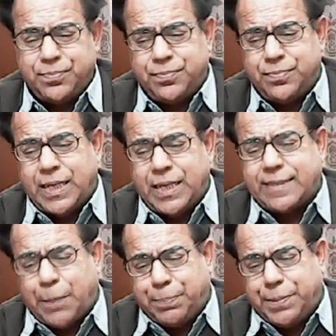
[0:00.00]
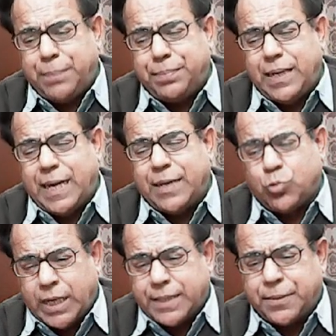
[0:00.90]
acceptable and
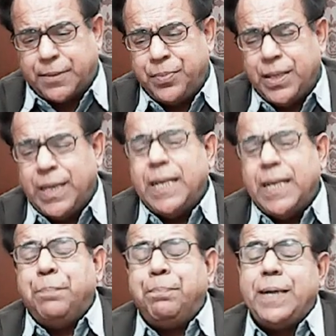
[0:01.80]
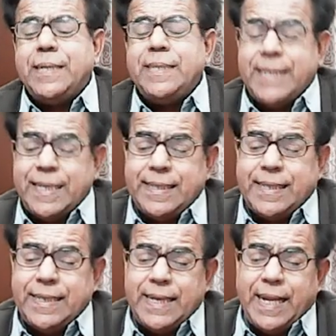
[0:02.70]
correct. But just
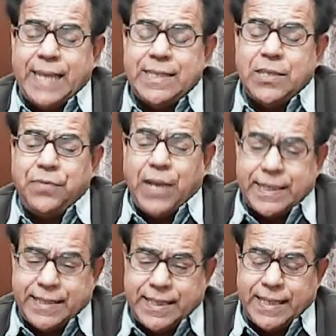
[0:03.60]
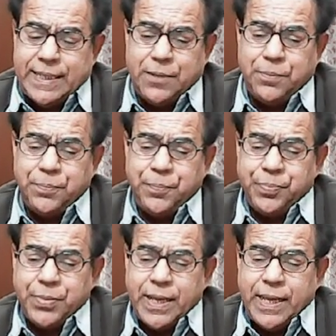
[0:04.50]
as a fashion
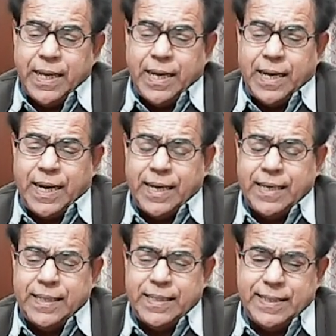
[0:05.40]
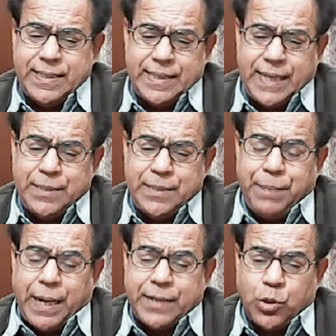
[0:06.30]
or as a
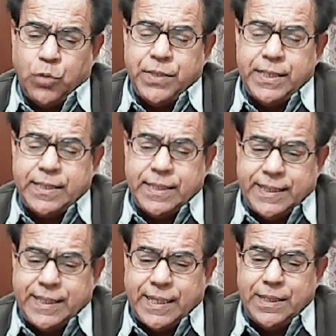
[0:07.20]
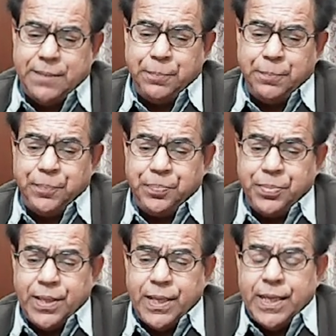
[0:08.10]
matter of discretion,
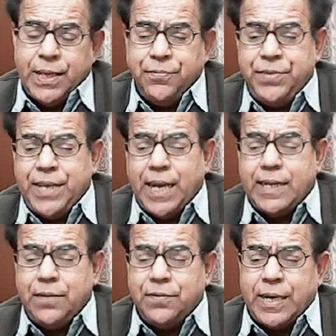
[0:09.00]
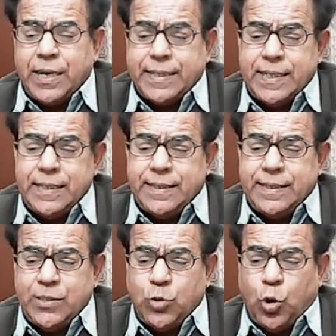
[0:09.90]
we are converting
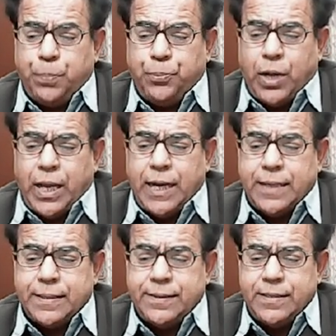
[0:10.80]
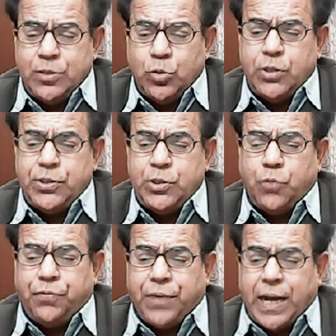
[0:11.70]

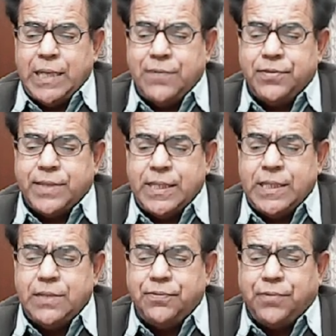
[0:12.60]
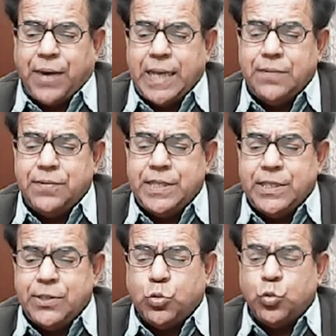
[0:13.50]
0.00535
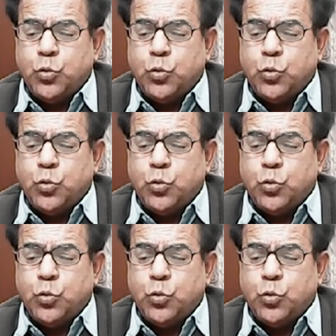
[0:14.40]
into